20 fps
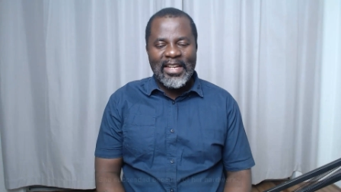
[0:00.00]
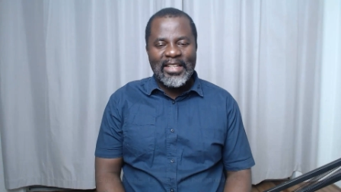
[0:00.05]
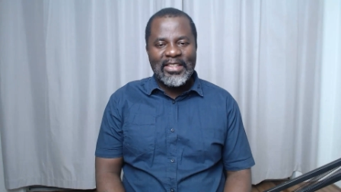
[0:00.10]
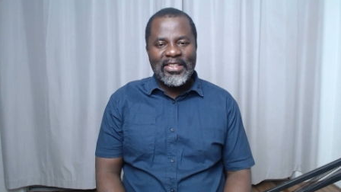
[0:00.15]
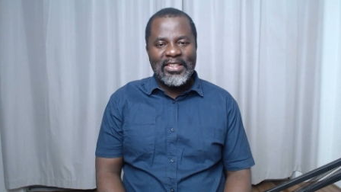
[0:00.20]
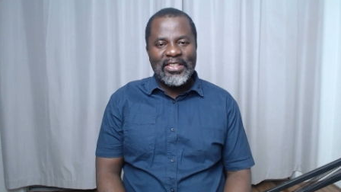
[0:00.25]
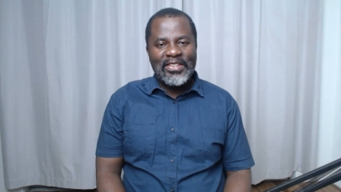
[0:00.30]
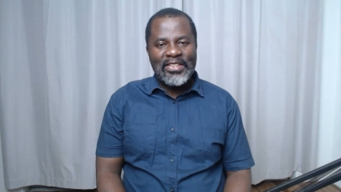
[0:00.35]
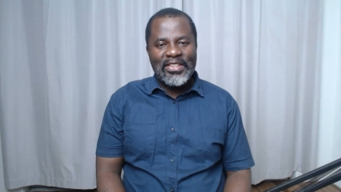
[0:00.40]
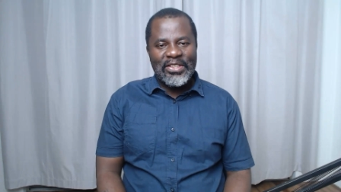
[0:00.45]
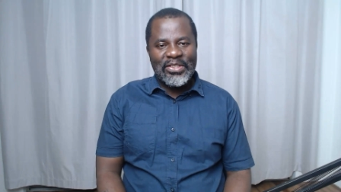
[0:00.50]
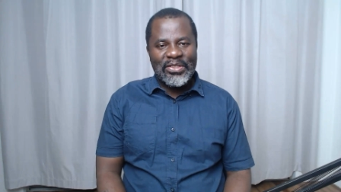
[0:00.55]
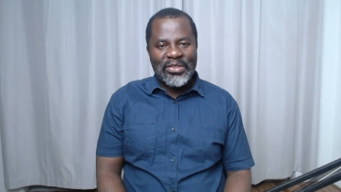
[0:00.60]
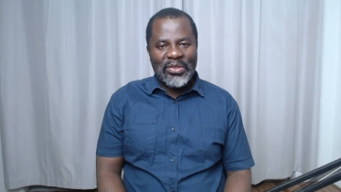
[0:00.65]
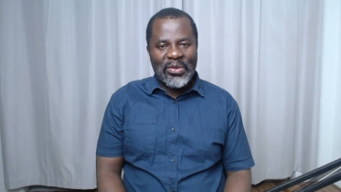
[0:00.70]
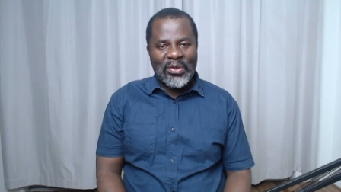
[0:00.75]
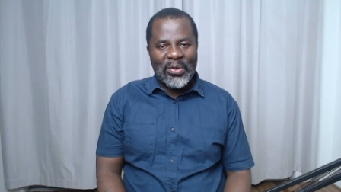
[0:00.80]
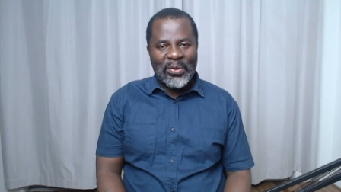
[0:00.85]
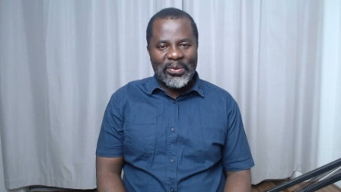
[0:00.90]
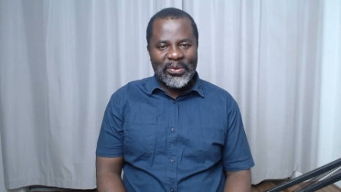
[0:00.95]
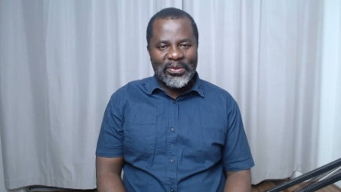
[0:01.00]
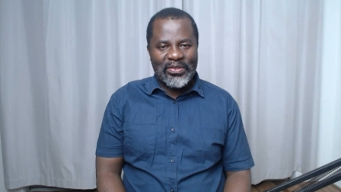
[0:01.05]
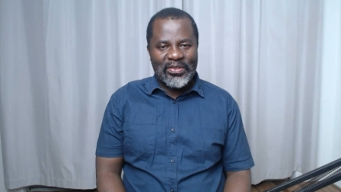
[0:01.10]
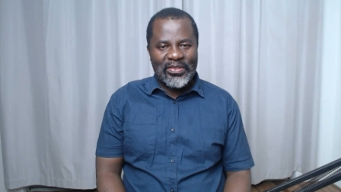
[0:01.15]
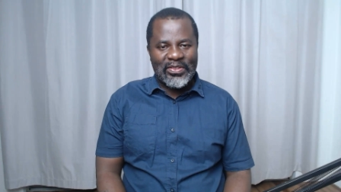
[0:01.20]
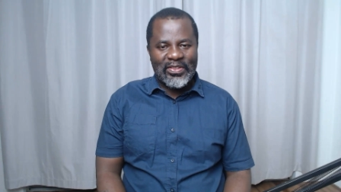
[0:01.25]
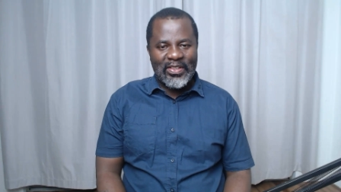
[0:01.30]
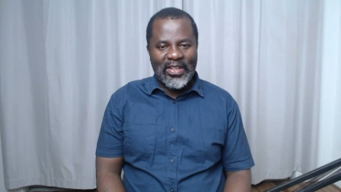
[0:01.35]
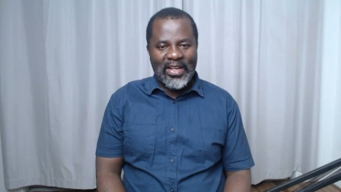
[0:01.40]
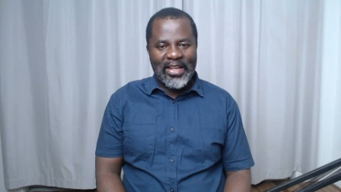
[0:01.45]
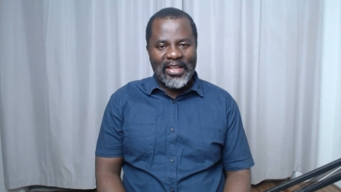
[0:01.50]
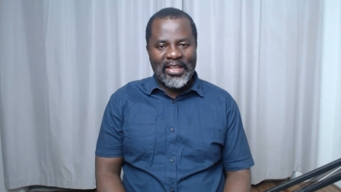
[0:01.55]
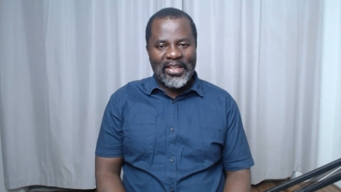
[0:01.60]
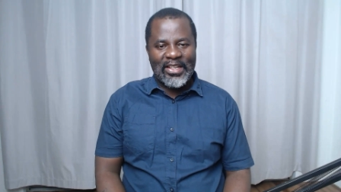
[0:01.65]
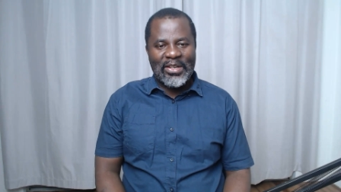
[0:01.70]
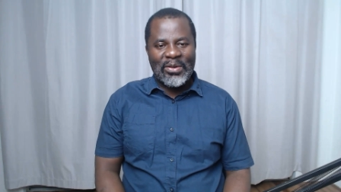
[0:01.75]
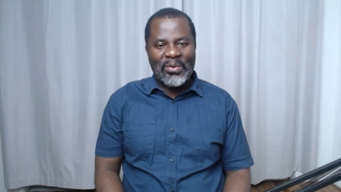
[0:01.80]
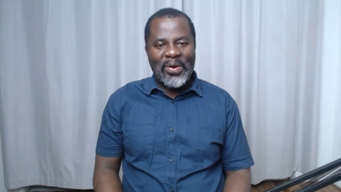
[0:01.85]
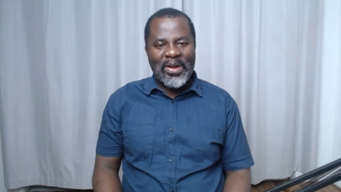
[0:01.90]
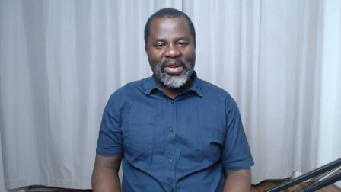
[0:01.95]
This is cause,
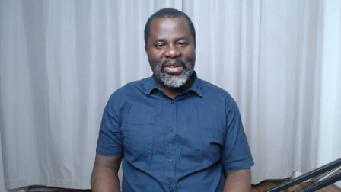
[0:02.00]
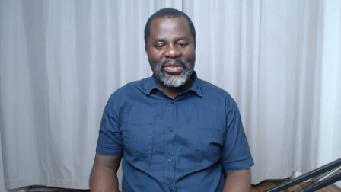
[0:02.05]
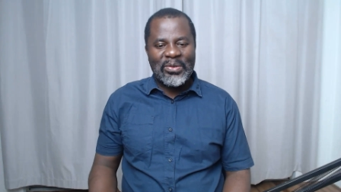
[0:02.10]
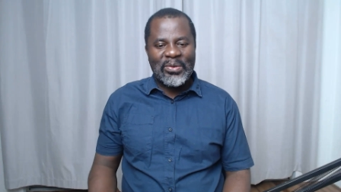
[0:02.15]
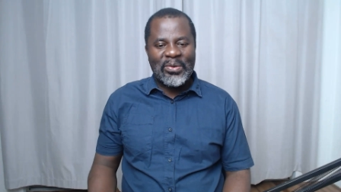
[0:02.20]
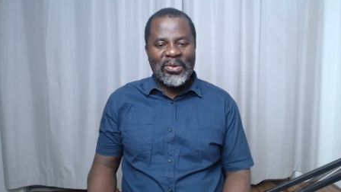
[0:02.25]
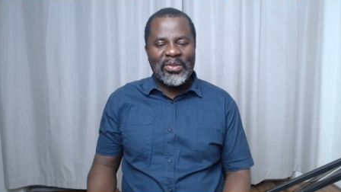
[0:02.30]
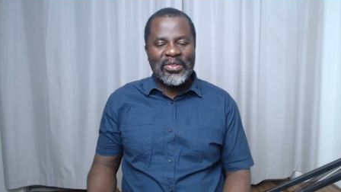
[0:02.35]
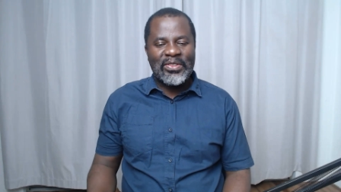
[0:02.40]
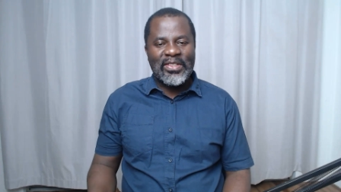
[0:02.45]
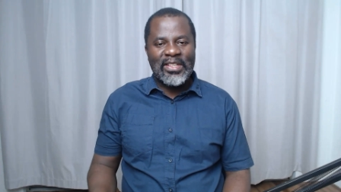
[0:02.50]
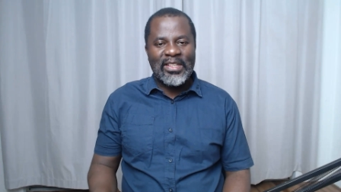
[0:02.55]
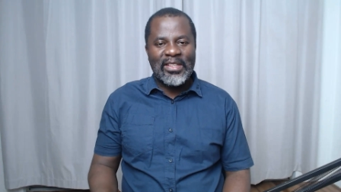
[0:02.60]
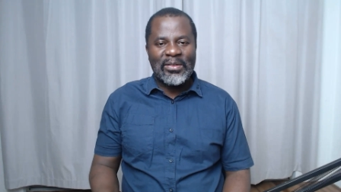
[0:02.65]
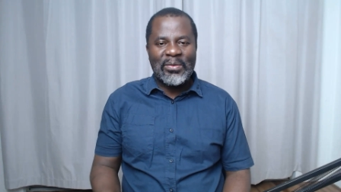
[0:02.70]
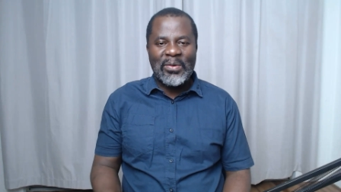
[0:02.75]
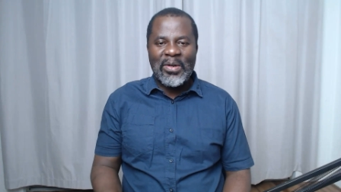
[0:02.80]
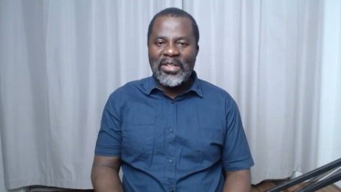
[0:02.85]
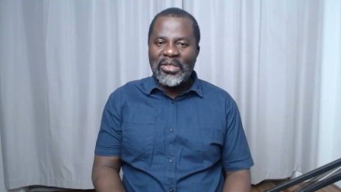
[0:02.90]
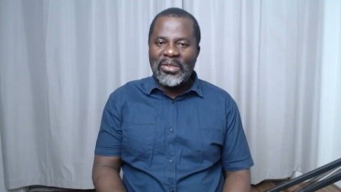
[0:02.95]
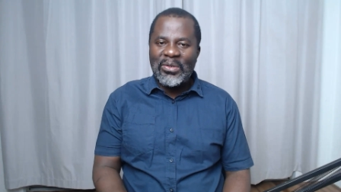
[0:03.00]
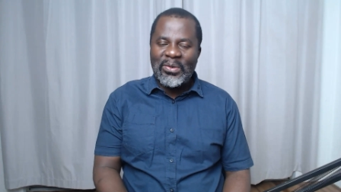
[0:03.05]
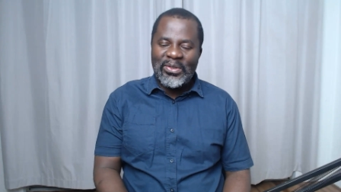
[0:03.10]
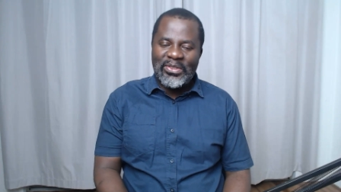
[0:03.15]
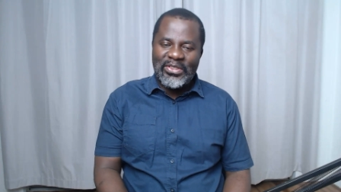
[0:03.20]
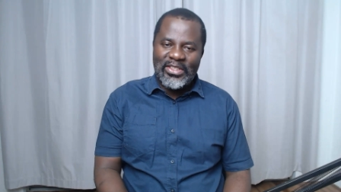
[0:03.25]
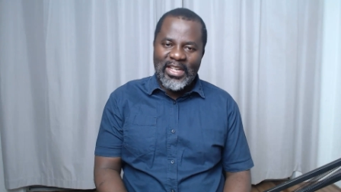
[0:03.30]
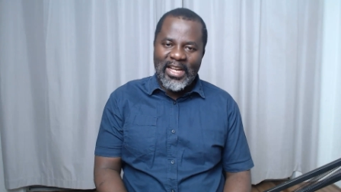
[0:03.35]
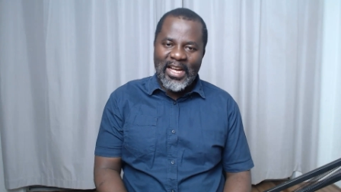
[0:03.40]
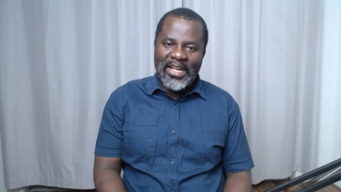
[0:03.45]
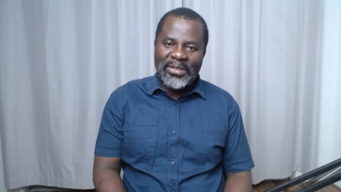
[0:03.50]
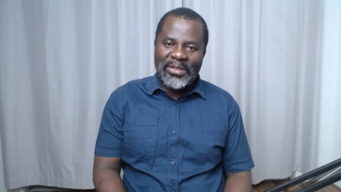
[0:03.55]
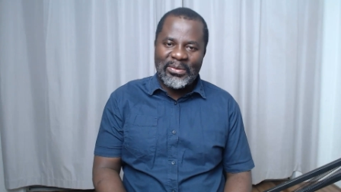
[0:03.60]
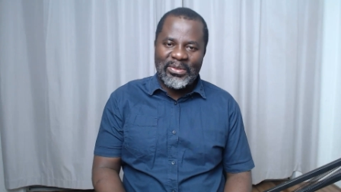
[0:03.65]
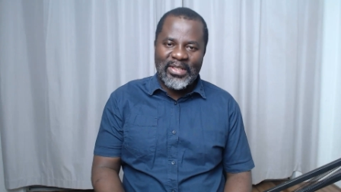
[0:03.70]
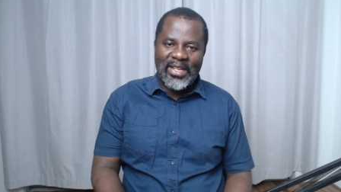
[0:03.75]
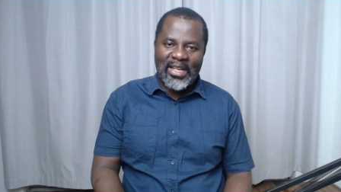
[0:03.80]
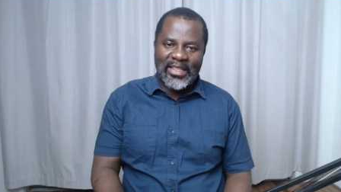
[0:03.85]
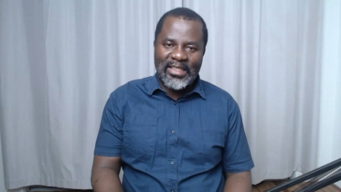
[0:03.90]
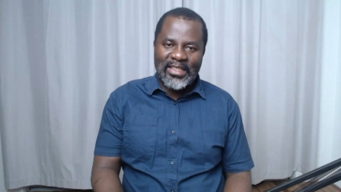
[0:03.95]
like what caused her to
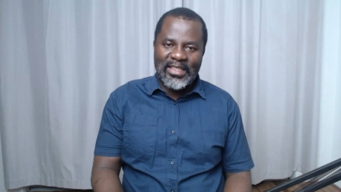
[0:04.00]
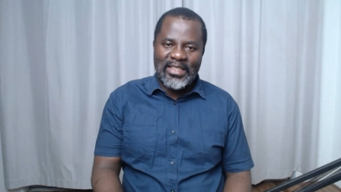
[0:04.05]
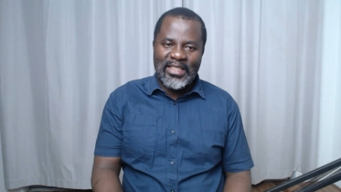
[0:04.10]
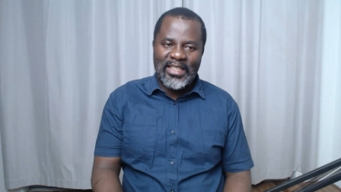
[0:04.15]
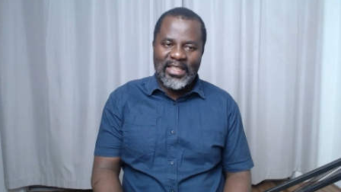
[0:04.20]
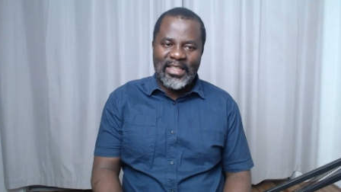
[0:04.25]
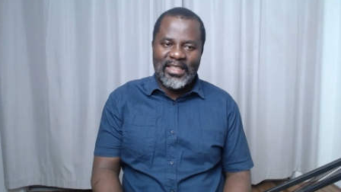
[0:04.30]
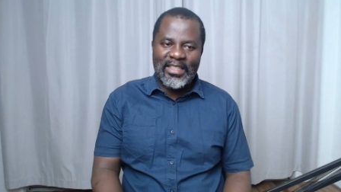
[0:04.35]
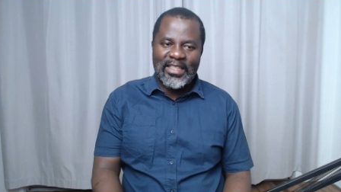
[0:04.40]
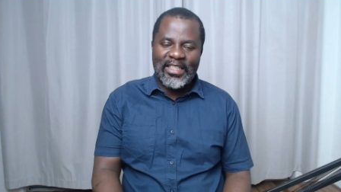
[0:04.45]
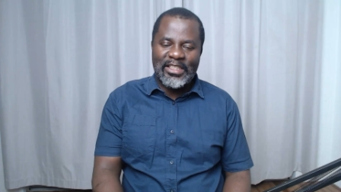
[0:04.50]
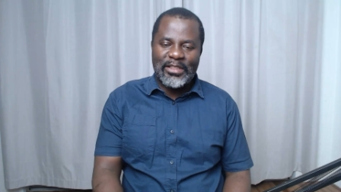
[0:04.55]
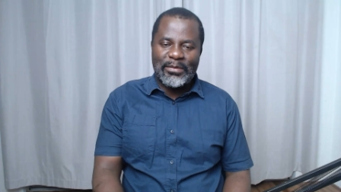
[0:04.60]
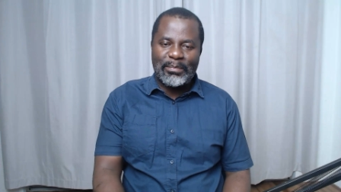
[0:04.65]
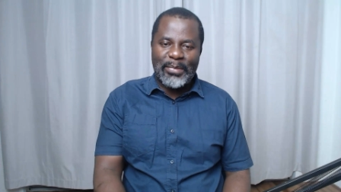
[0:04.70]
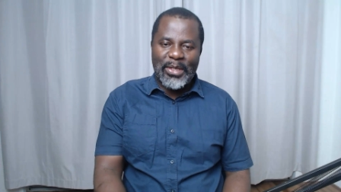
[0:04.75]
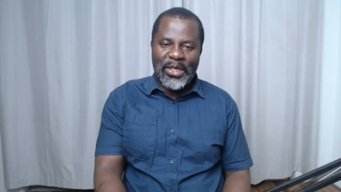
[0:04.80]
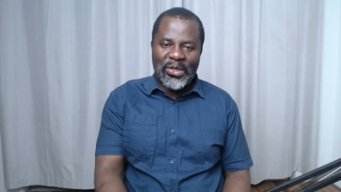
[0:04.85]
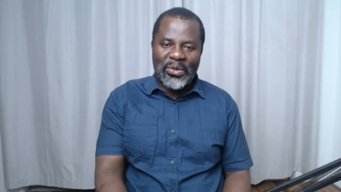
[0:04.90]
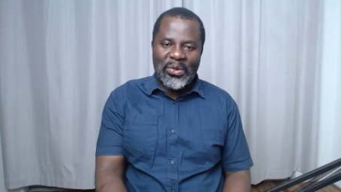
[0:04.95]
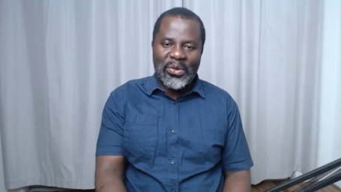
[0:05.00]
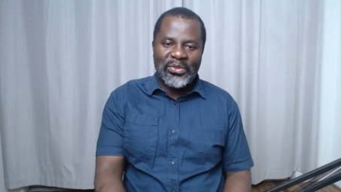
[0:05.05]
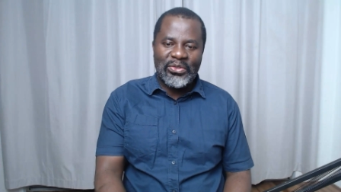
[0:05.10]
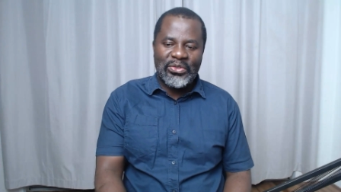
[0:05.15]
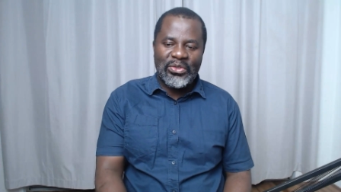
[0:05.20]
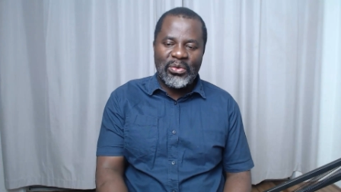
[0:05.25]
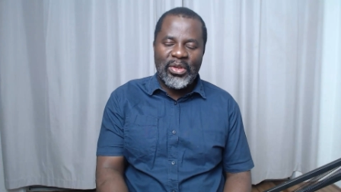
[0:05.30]
succeed is because.